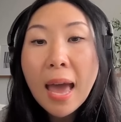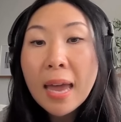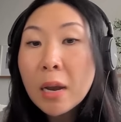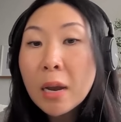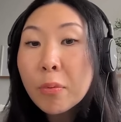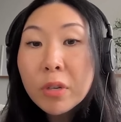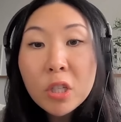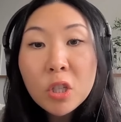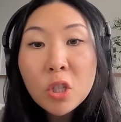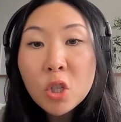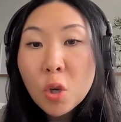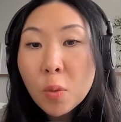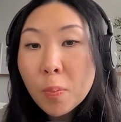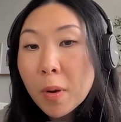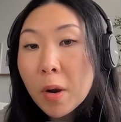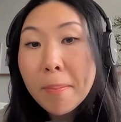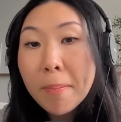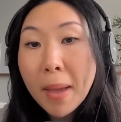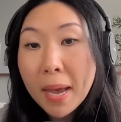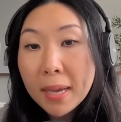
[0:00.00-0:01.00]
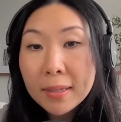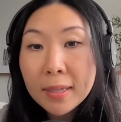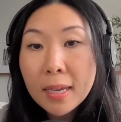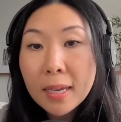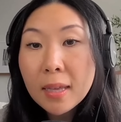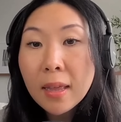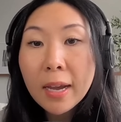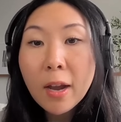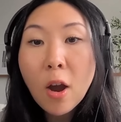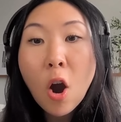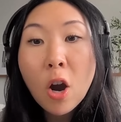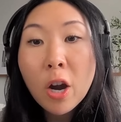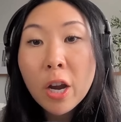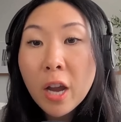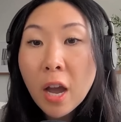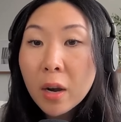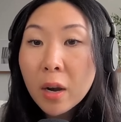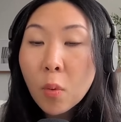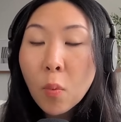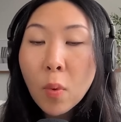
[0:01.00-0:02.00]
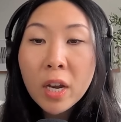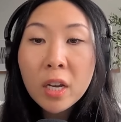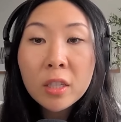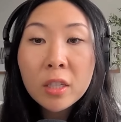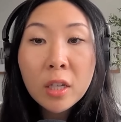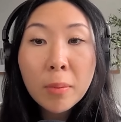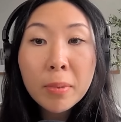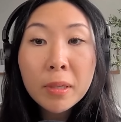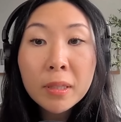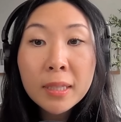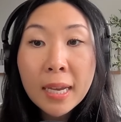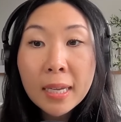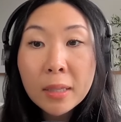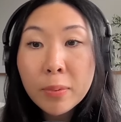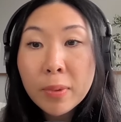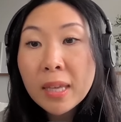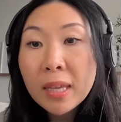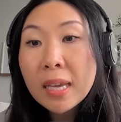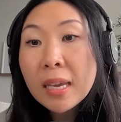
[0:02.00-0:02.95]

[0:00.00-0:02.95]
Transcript: And it was super messy. Like Ariana went on double dates with